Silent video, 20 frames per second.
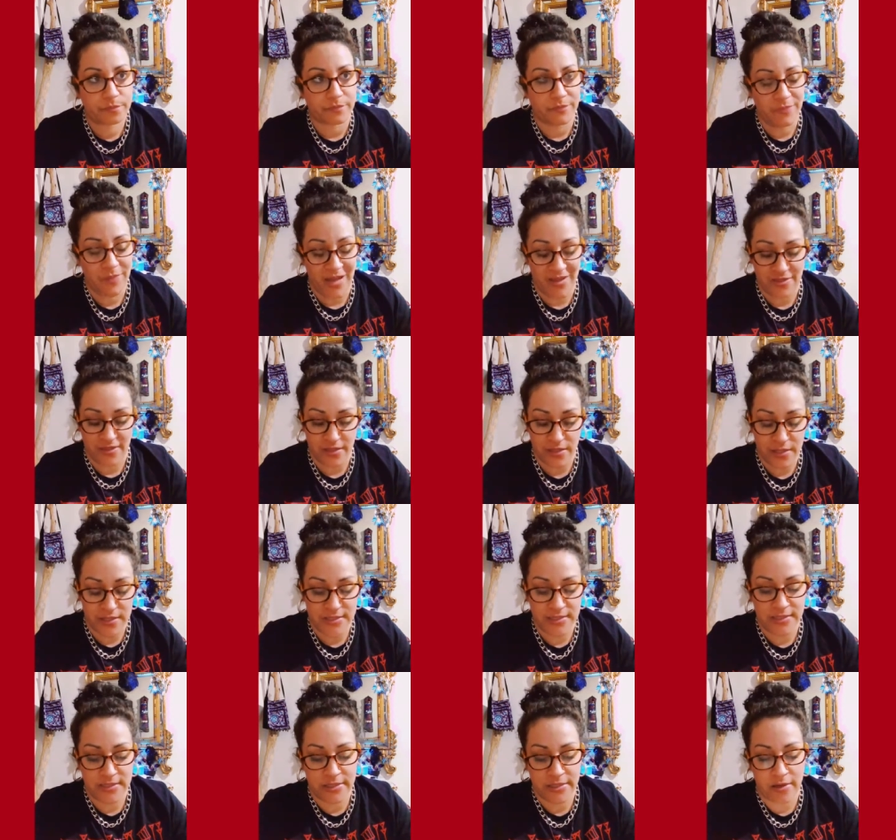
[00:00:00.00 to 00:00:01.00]
I think it's
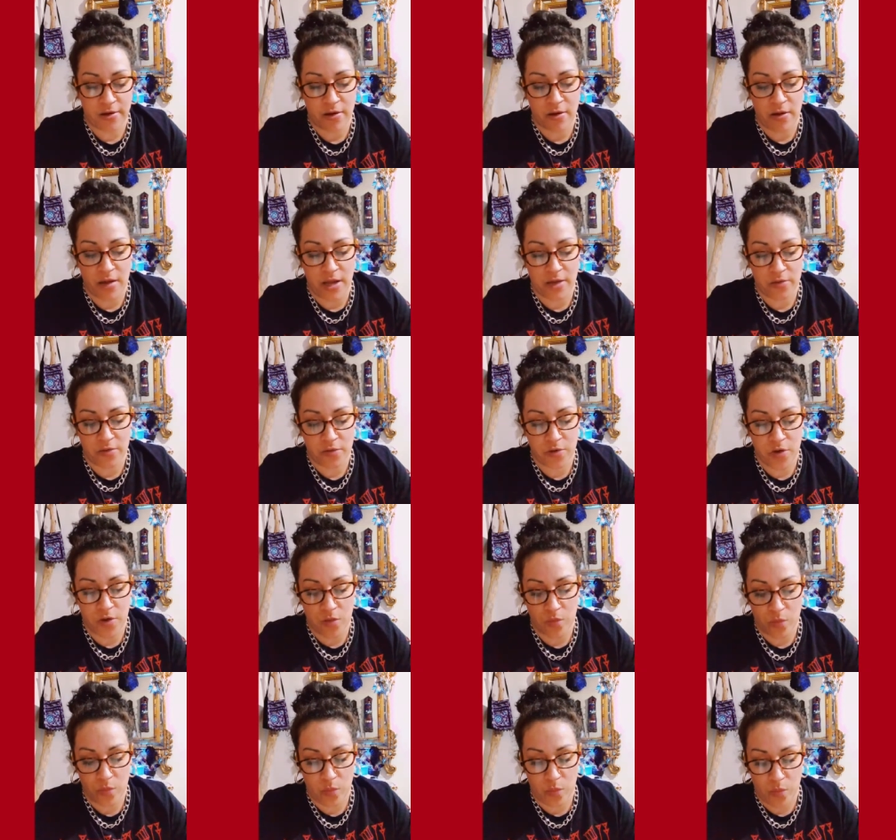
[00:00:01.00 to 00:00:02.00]
Indira, I don't
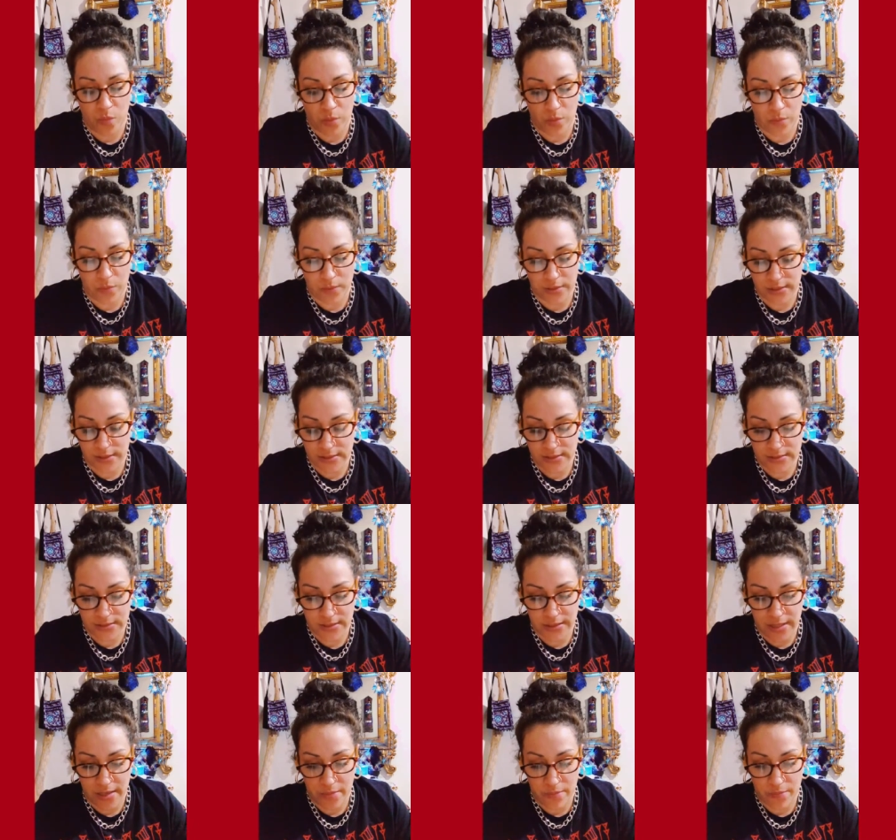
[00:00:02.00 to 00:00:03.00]
know what one it is
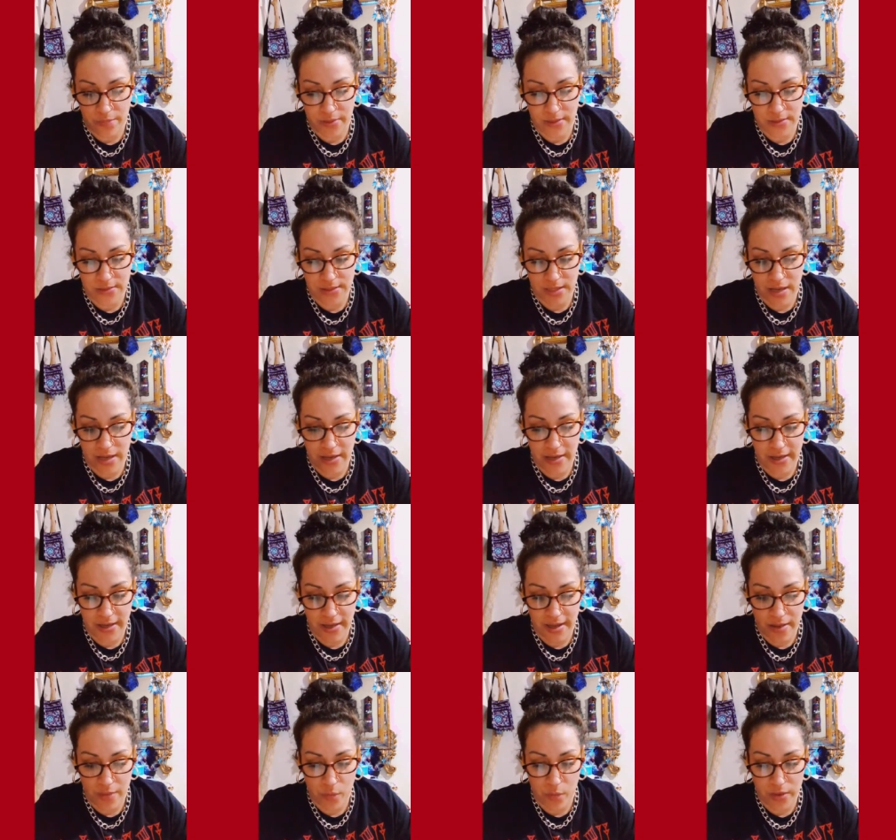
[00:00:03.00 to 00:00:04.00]
again, but I
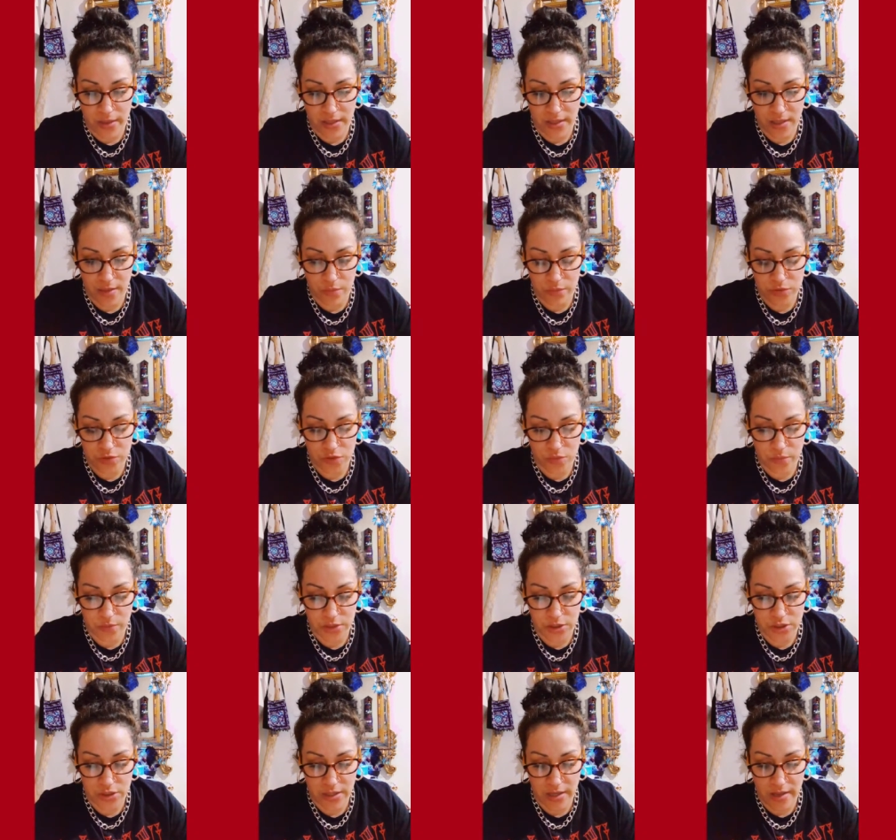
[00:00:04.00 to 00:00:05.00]
am waking up with so
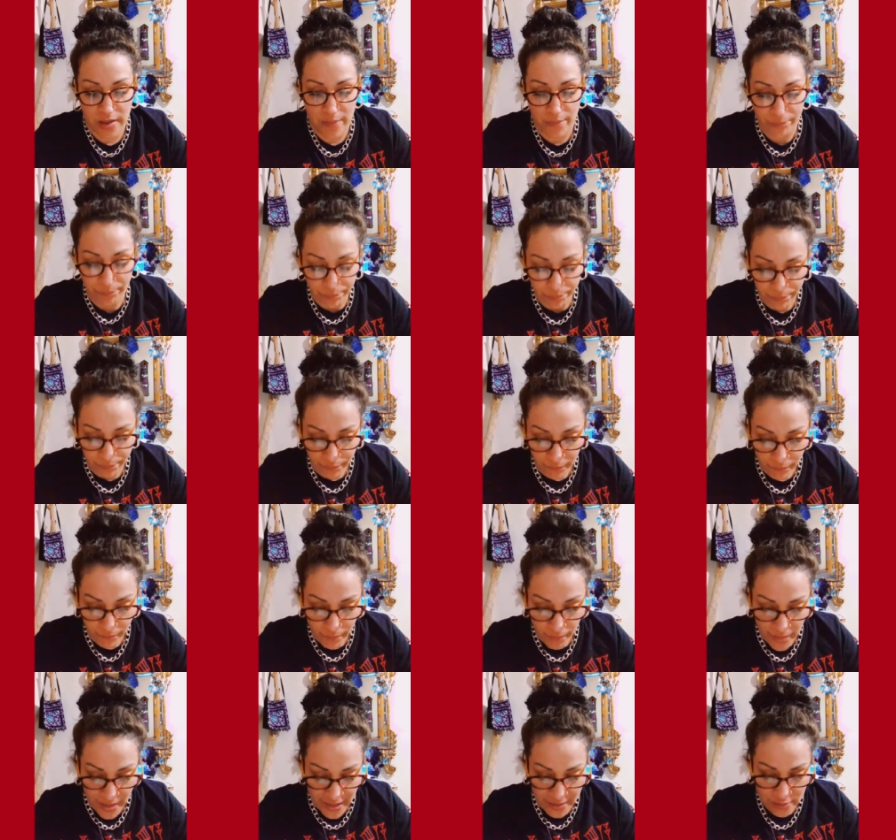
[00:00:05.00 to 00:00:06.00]
much
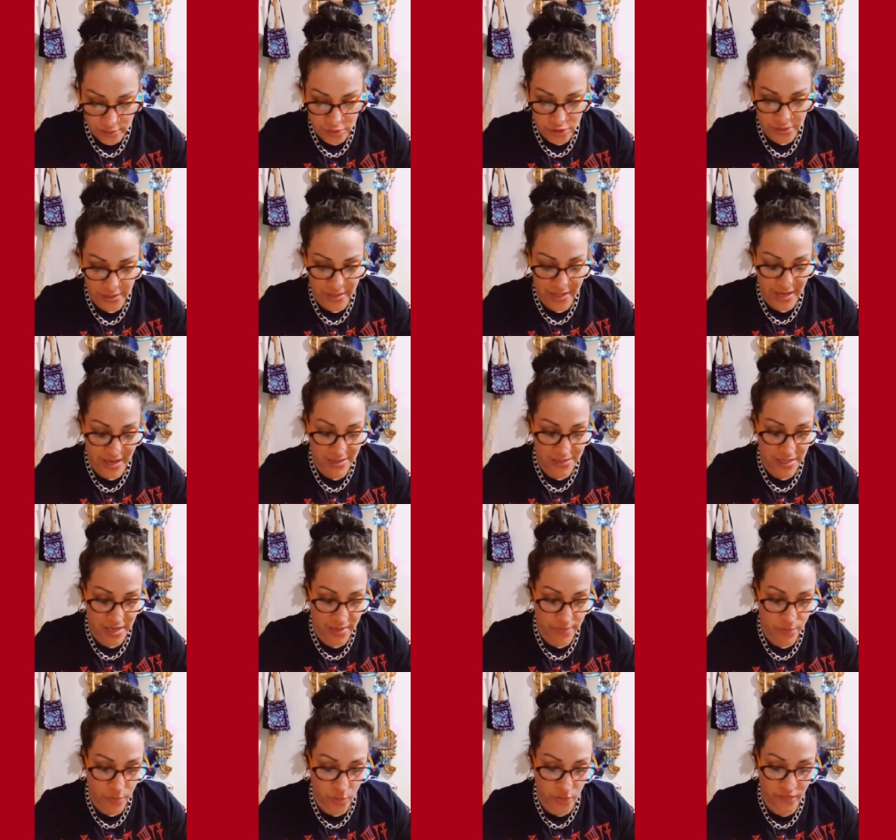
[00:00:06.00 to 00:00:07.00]
energy and,
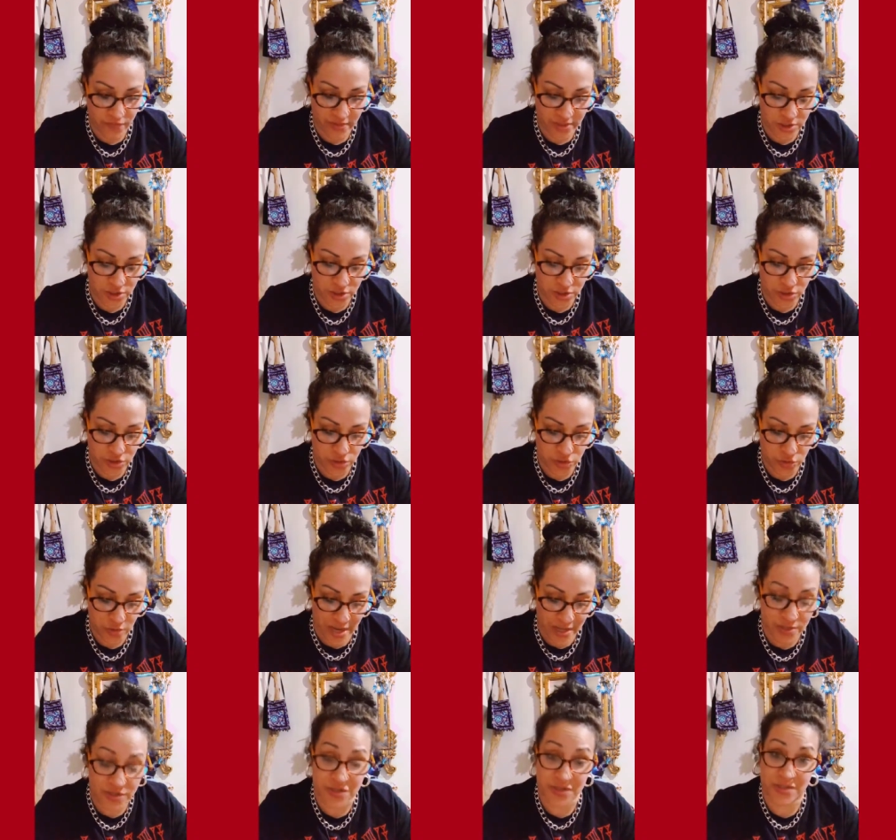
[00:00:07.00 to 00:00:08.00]
and motivation to
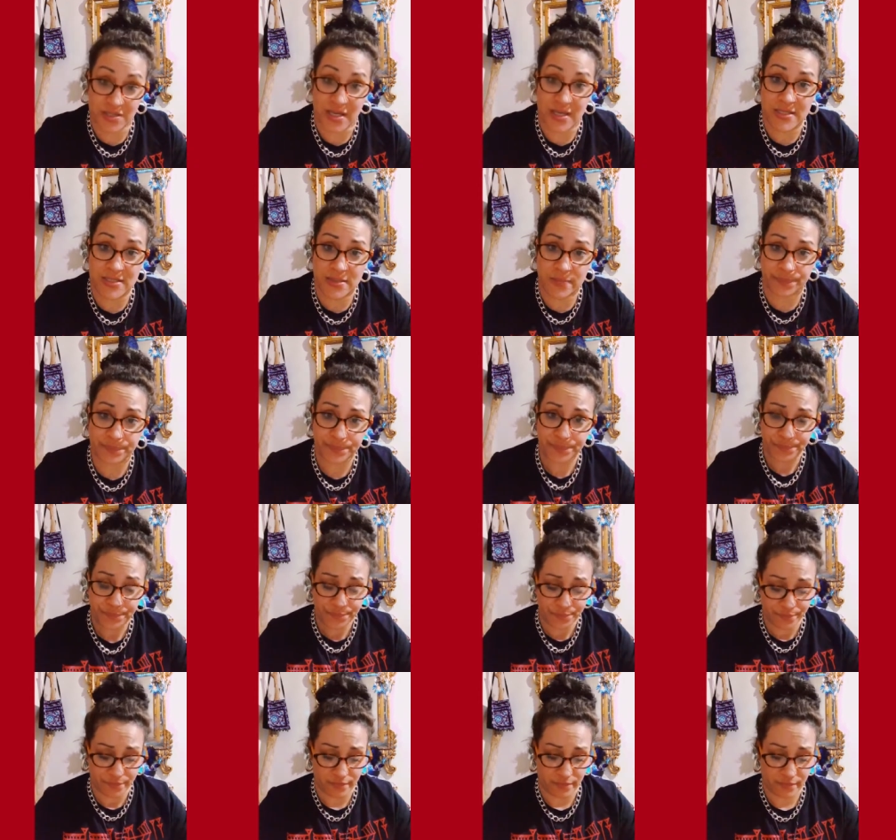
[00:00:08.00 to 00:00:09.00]
exercise.
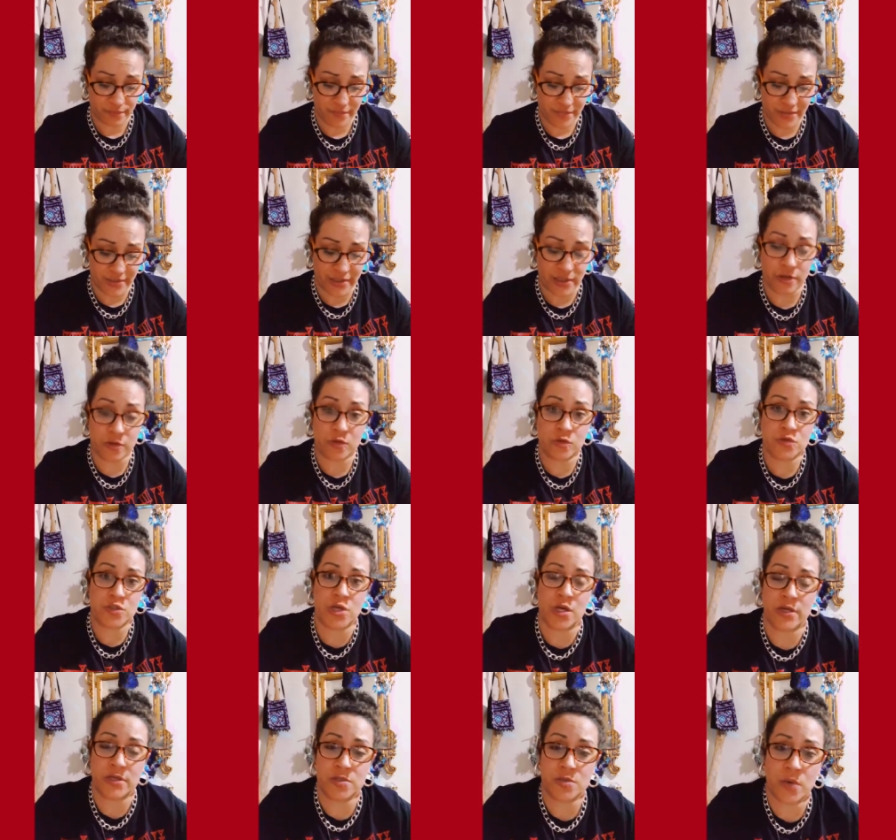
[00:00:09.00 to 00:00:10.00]
Like I'll go
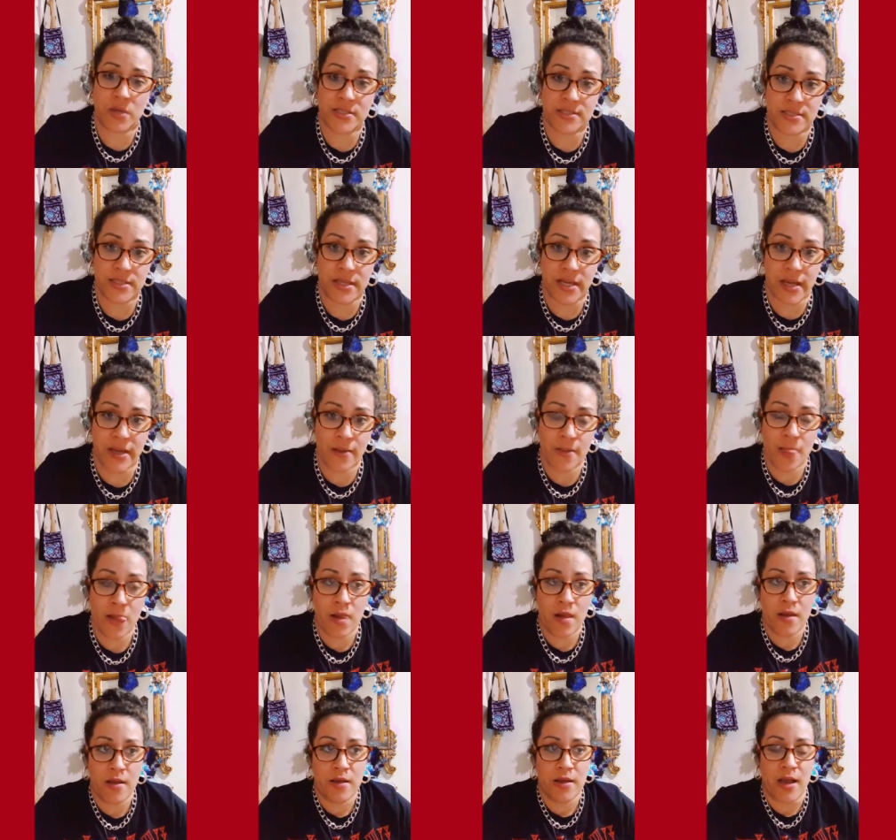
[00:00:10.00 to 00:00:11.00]
jogging twice a day
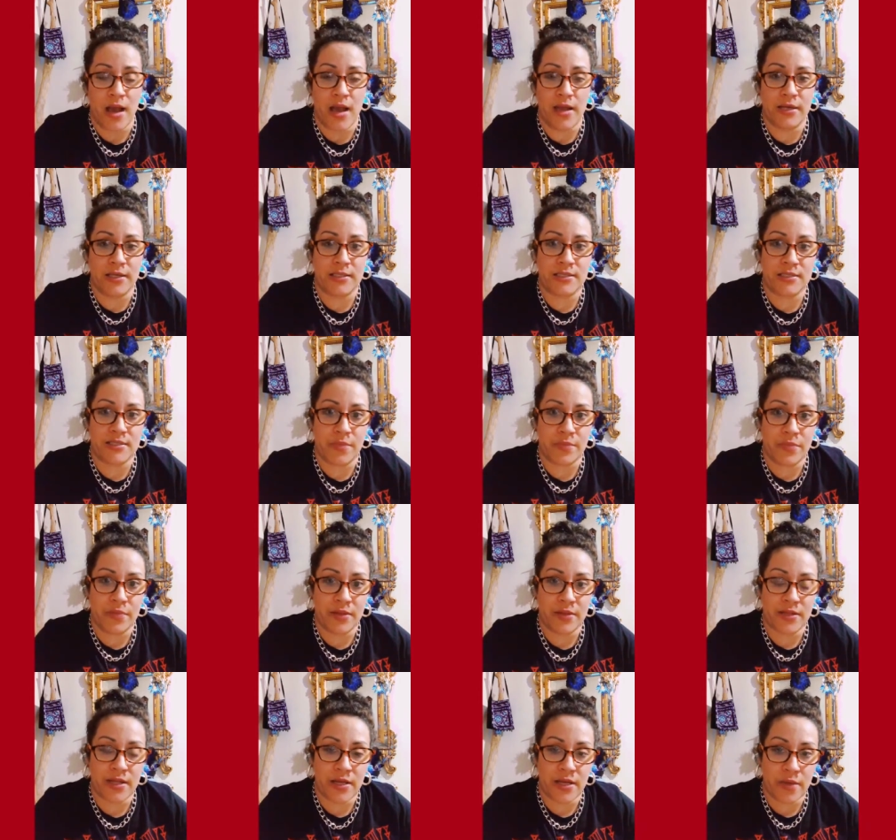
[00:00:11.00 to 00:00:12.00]
and it's
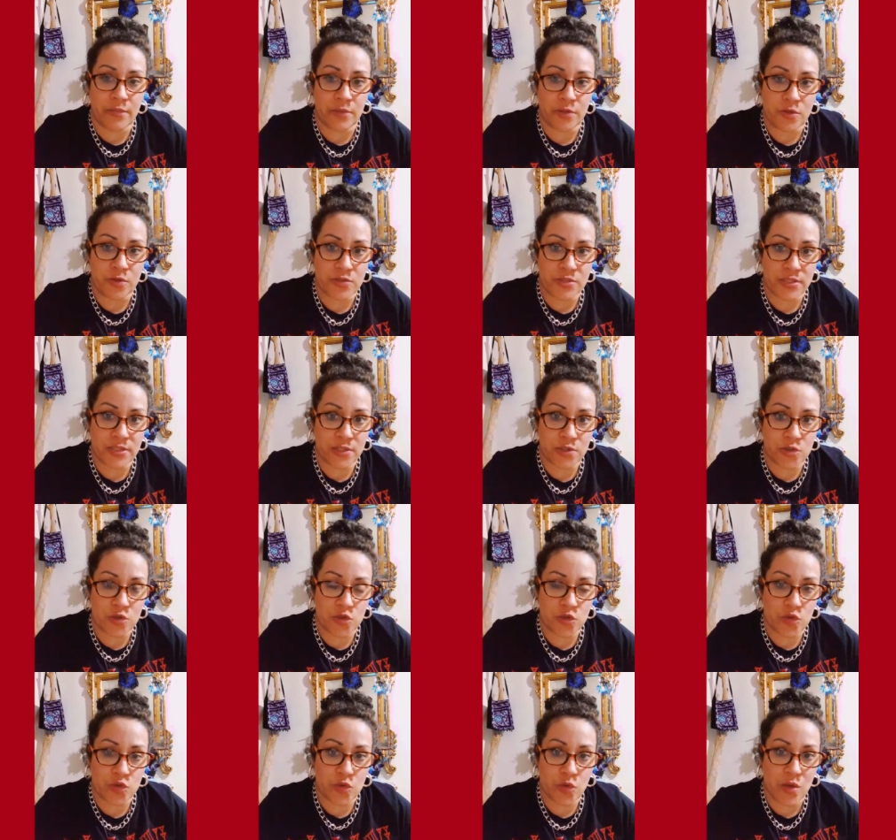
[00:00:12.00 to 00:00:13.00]
something that I'm using
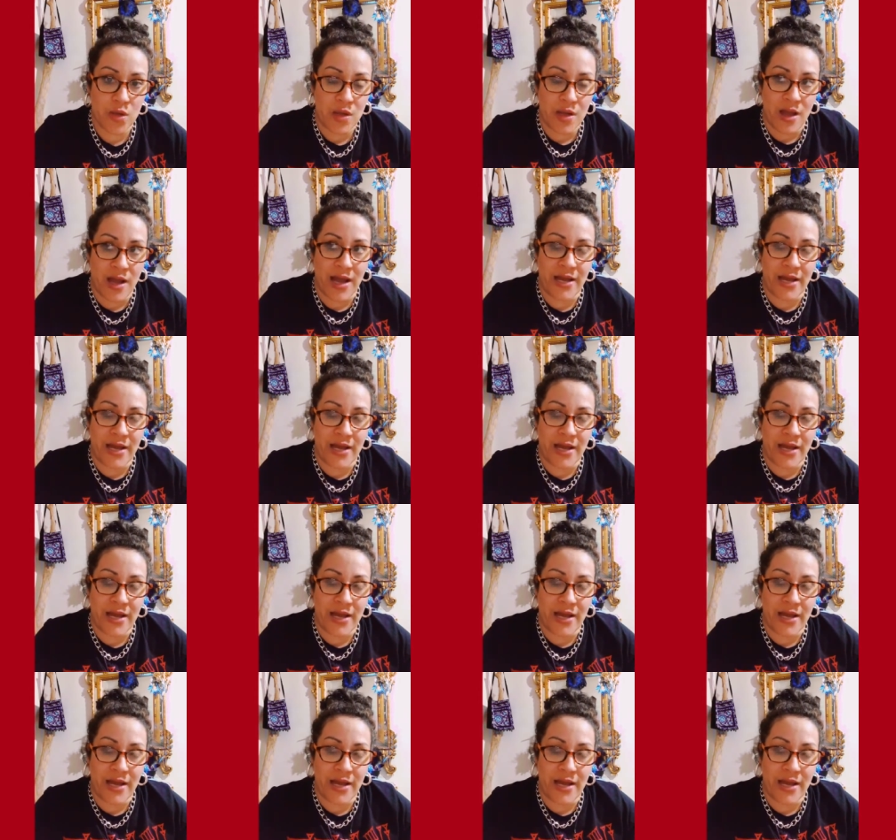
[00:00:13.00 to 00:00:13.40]
to, I